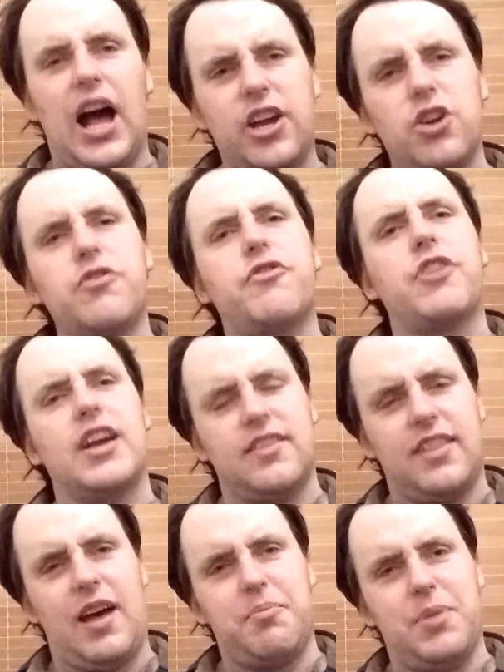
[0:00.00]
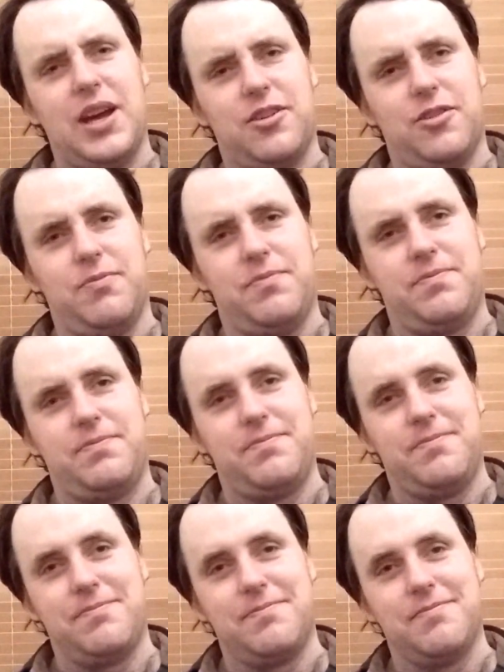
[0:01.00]
I could have phrased that better.
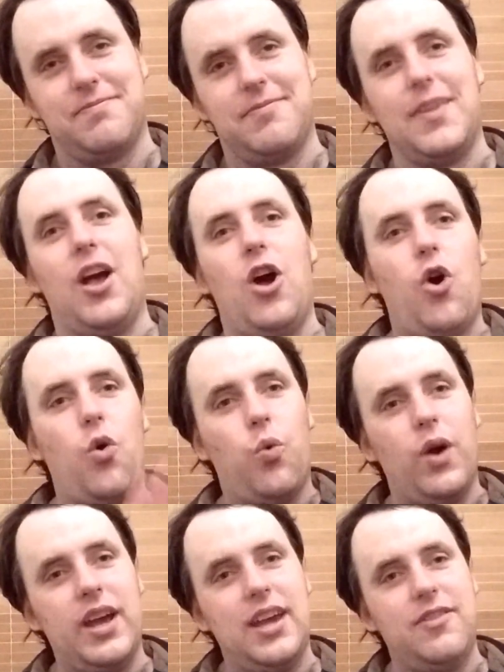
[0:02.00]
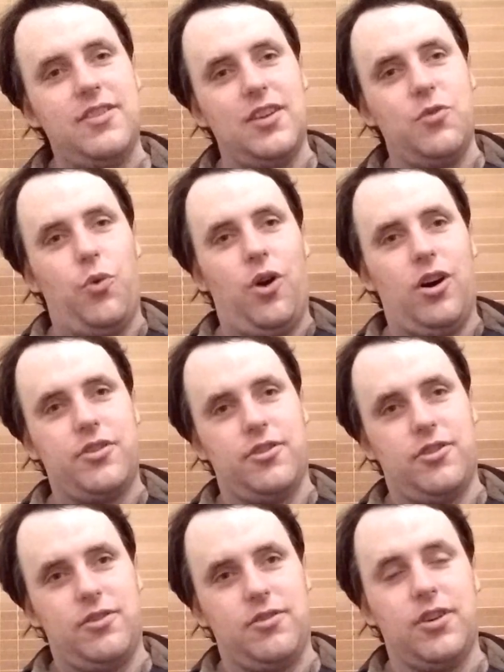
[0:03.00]
Waves in
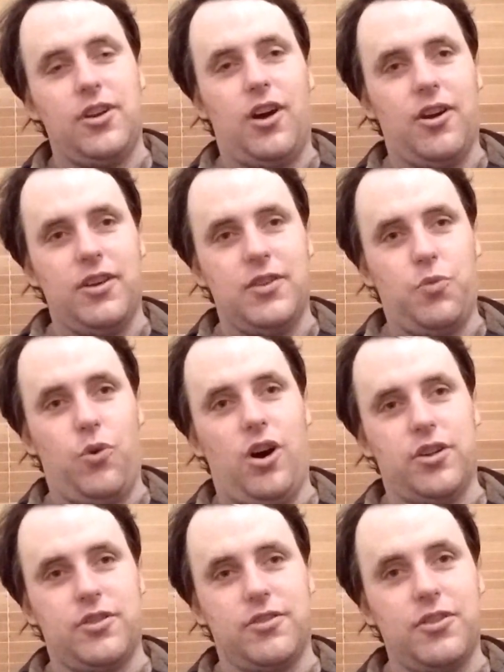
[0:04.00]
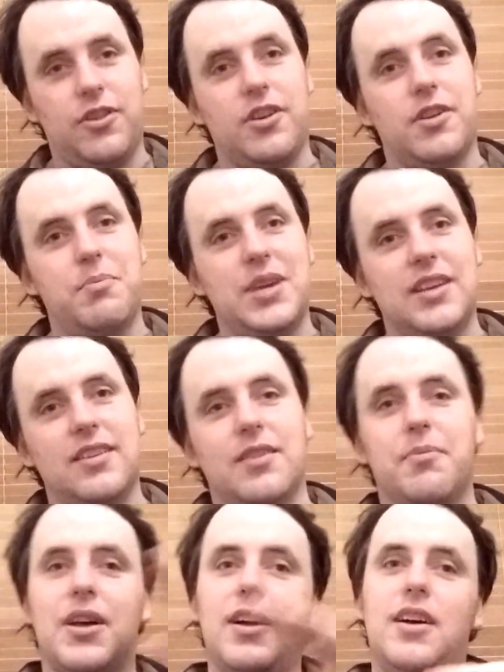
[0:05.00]
water are in water, so they're in a
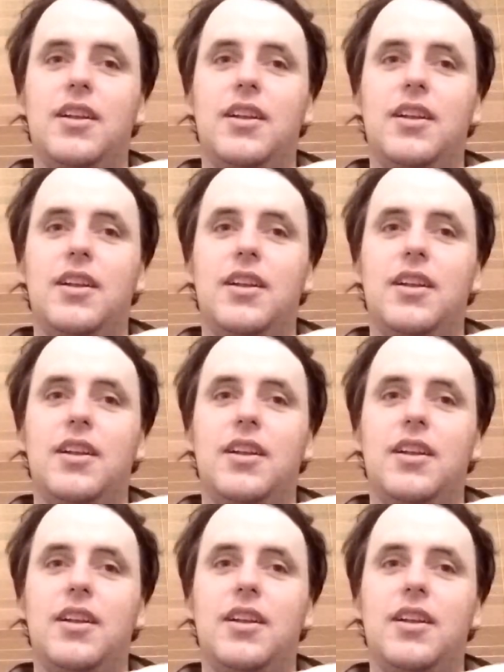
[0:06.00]
medium.